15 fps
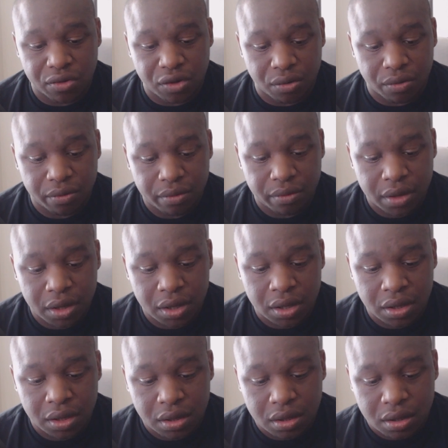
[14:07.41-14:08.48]
So
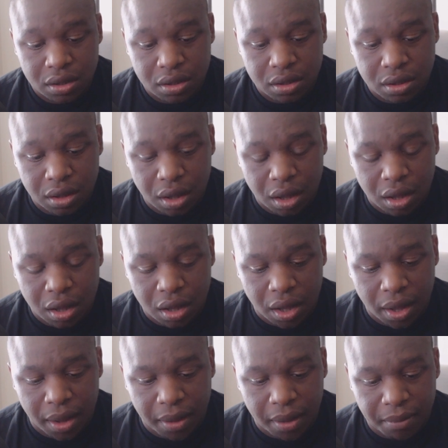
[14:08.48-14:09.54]

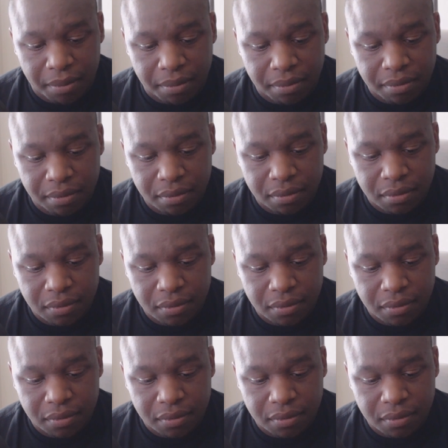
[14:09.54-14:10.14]
I